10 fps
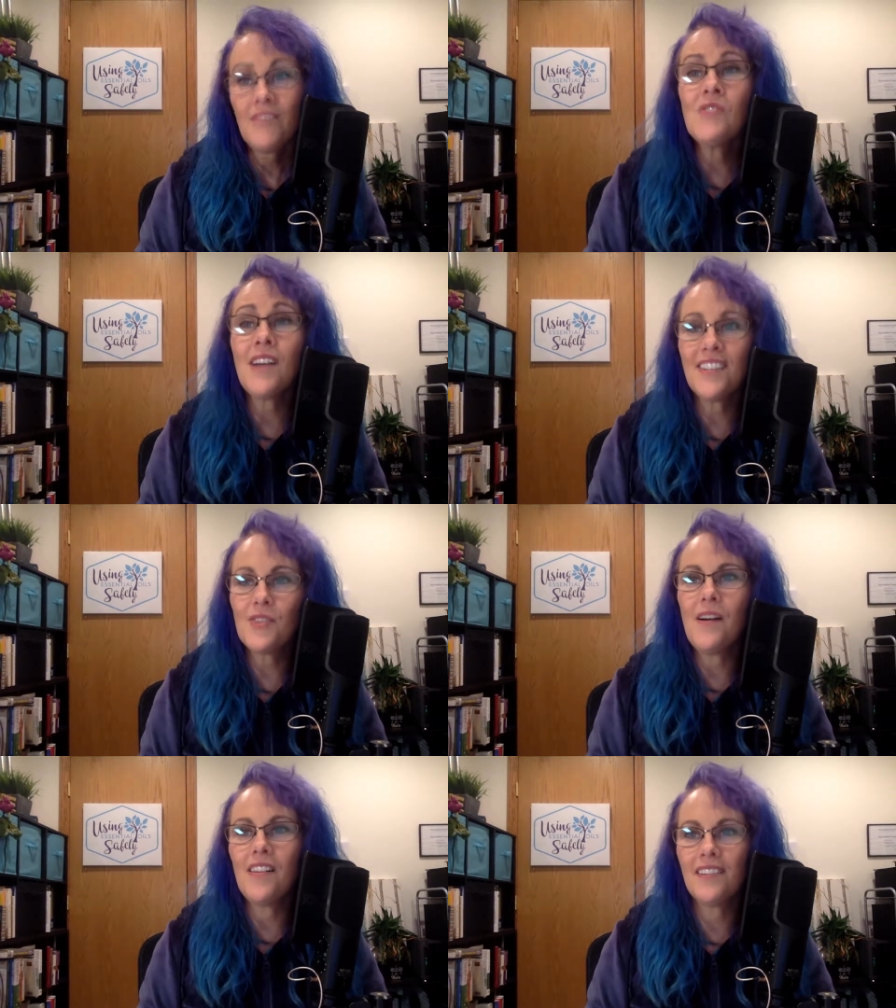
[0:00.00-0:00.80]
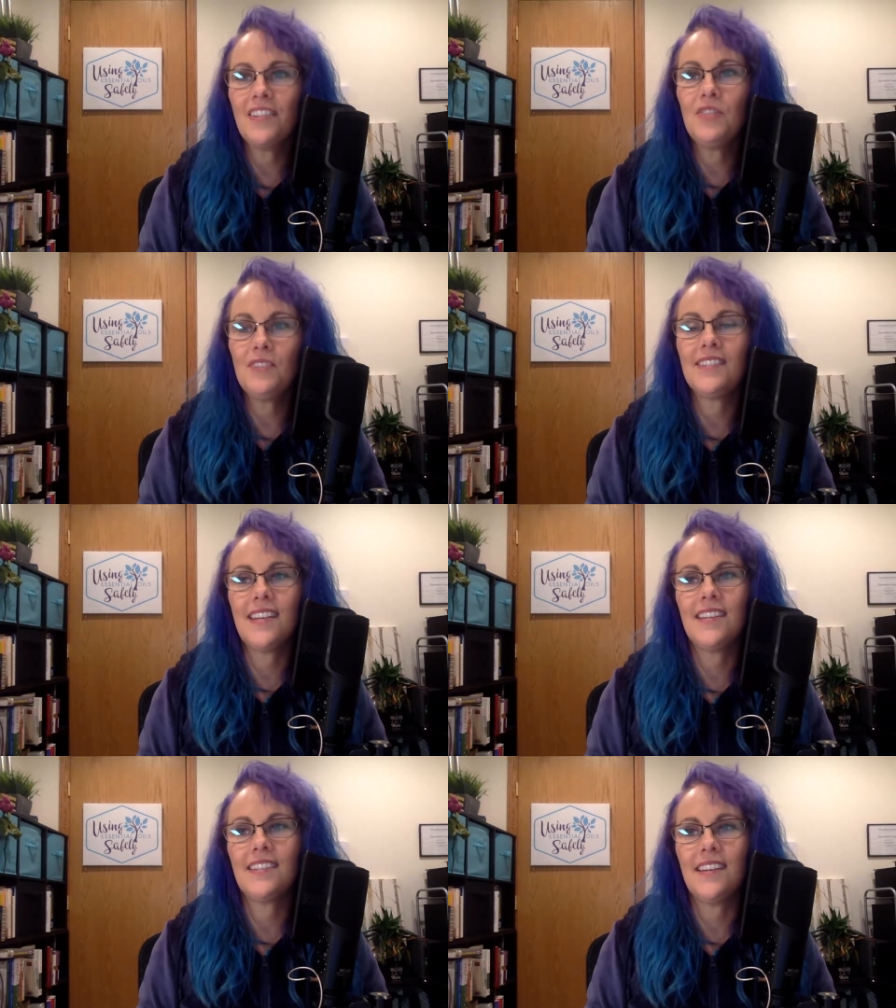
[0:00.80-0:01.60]
Okay, so Elka, you did
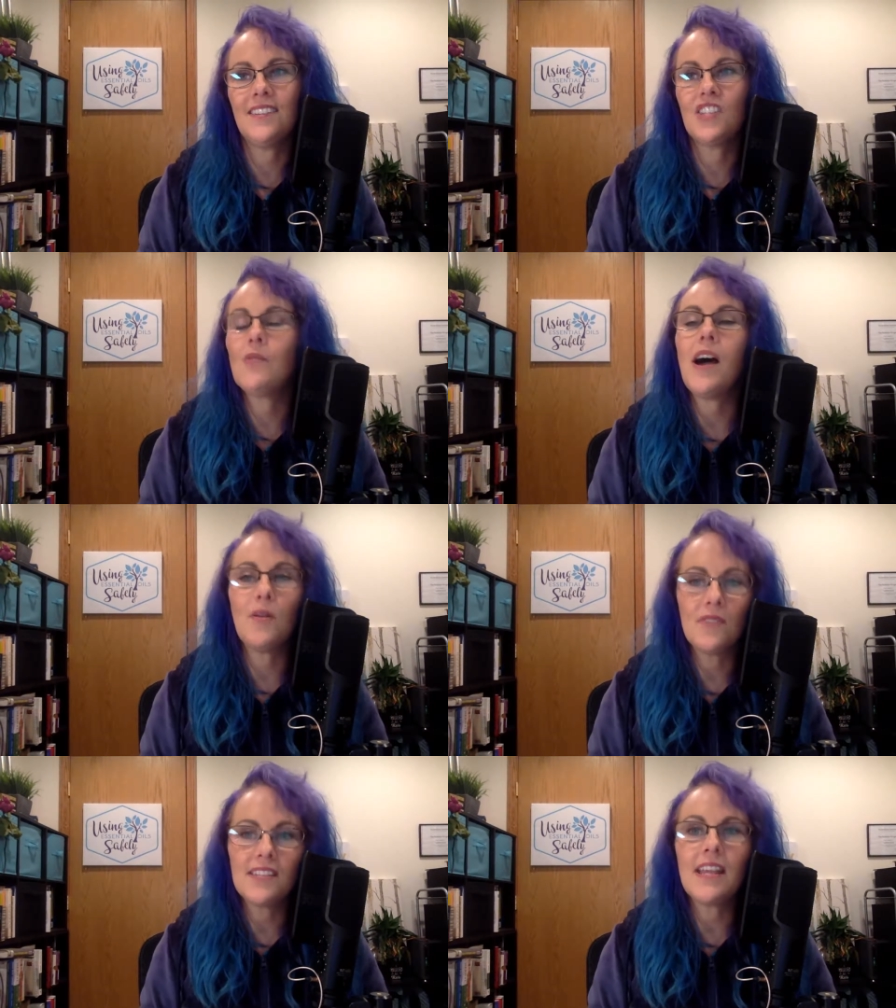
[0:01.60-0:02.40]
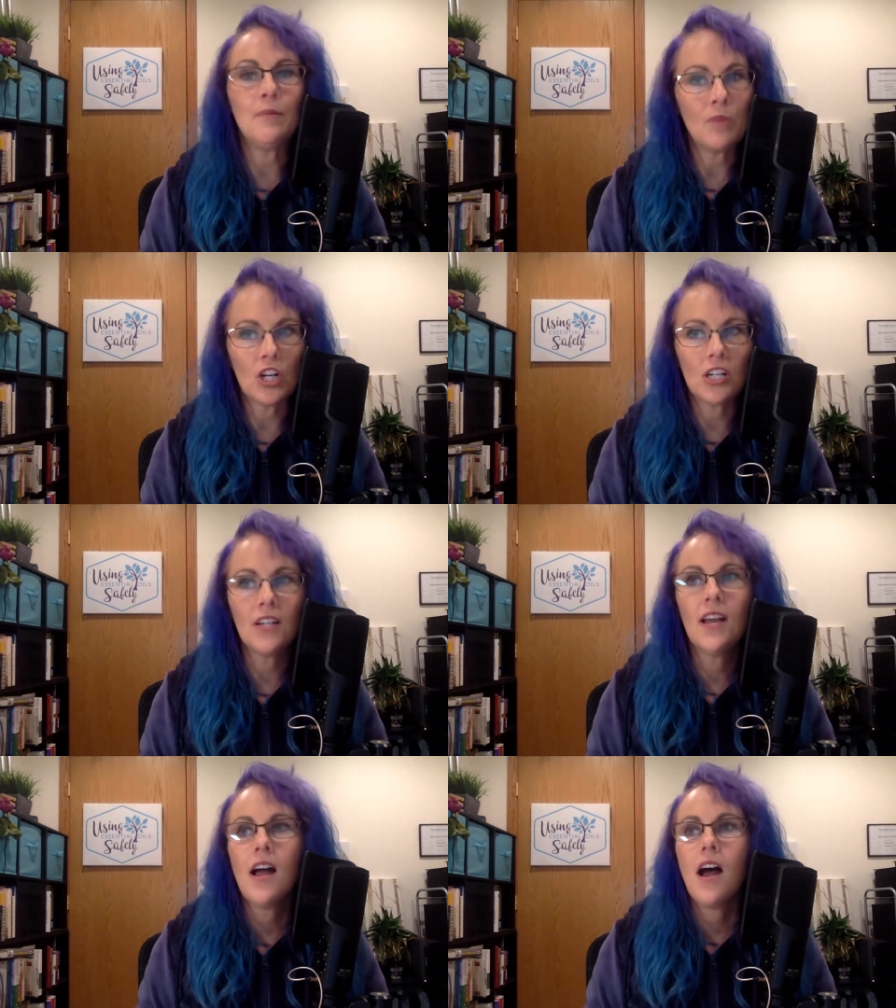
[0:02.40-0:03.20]
say skin. So I would say myrrh.
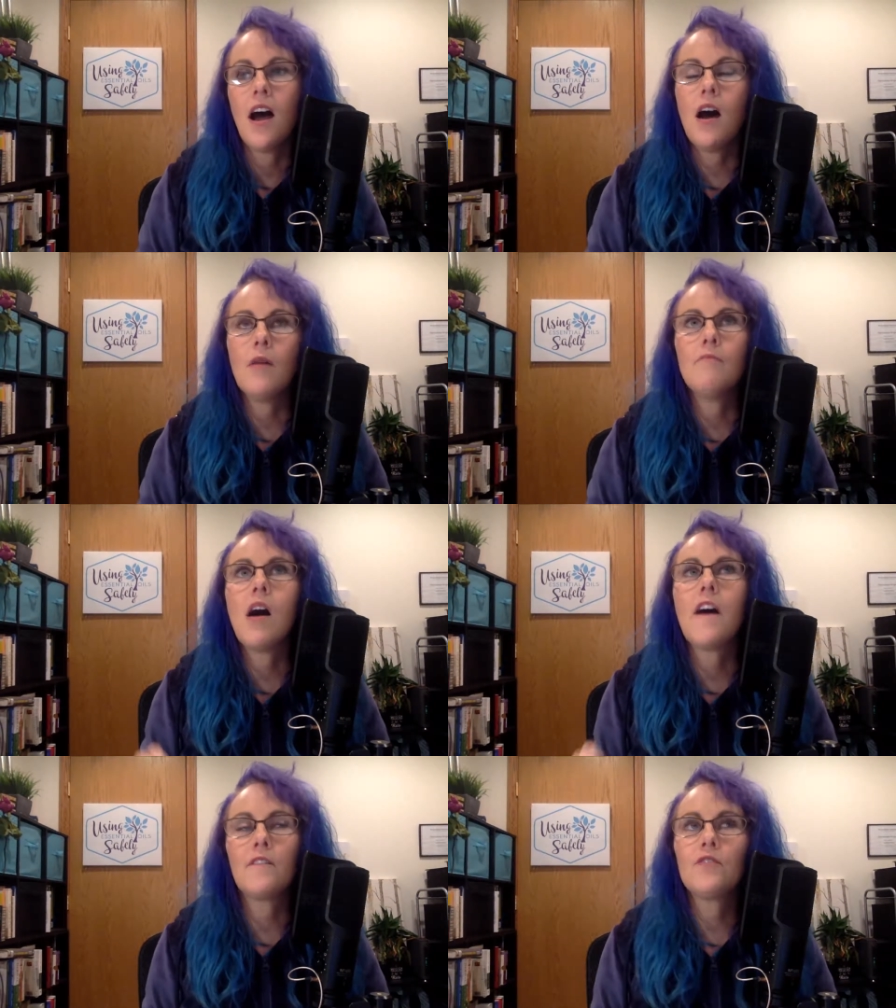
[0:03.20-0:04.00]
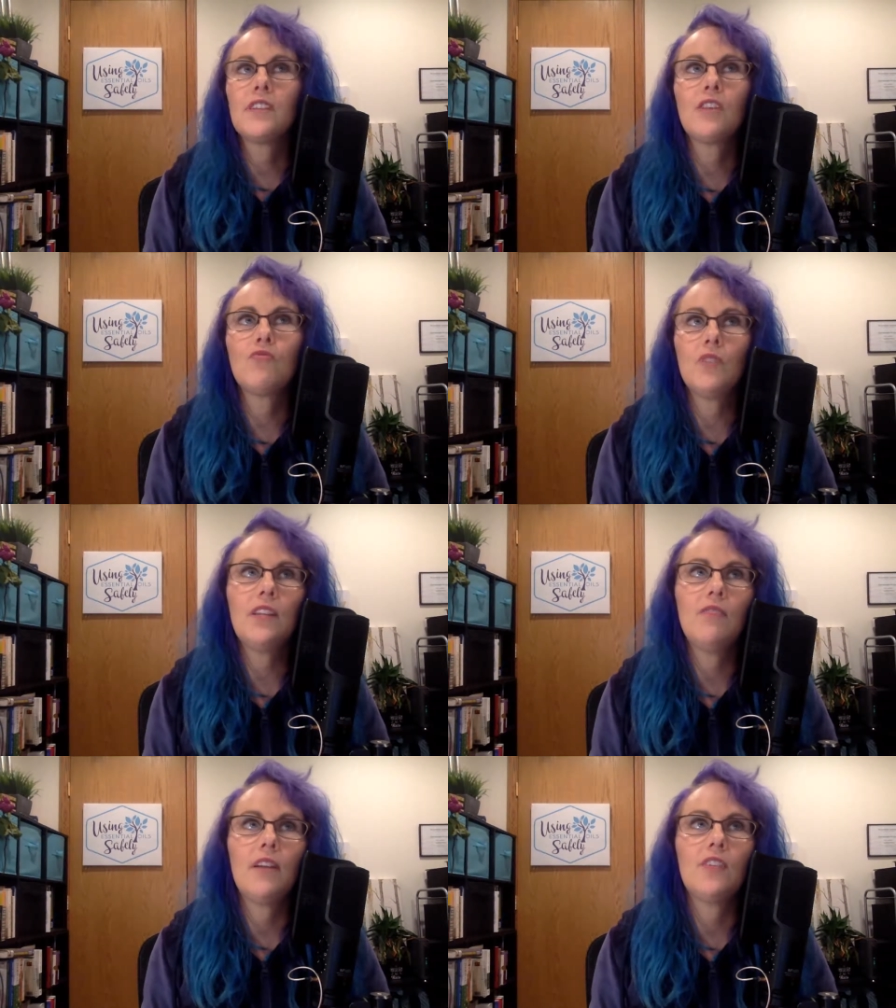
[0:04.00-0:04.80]
Others that are
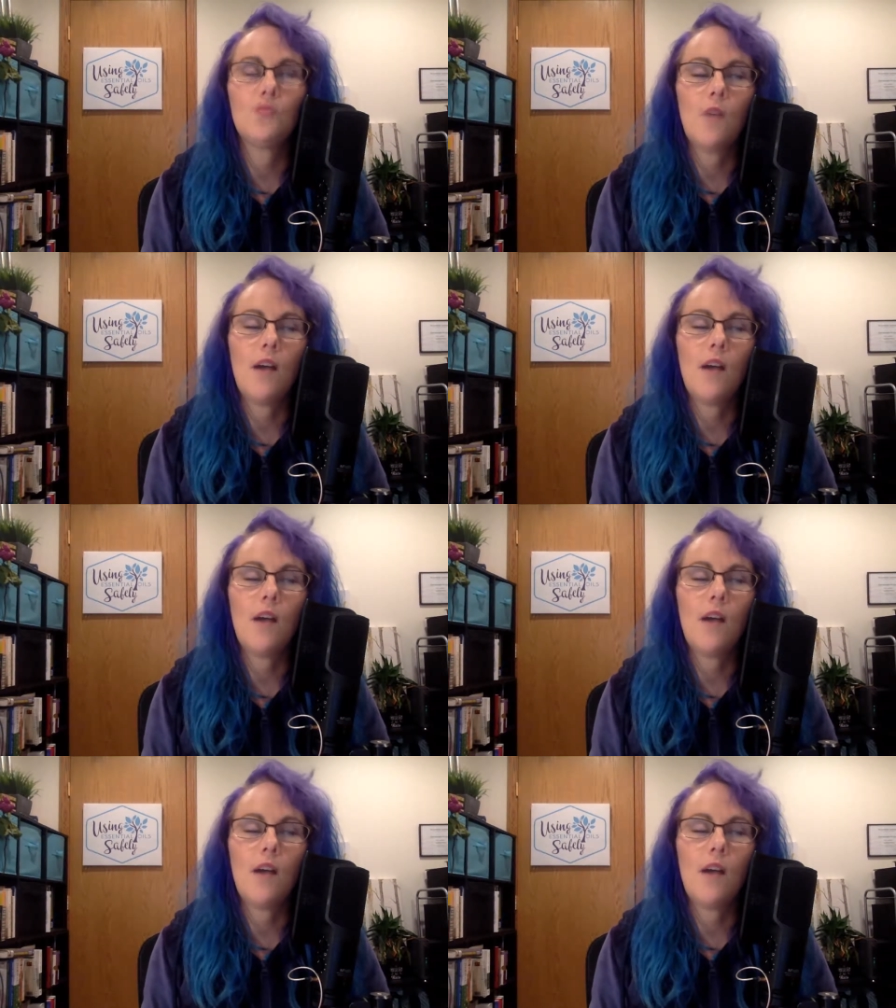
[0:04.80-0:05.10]
really great as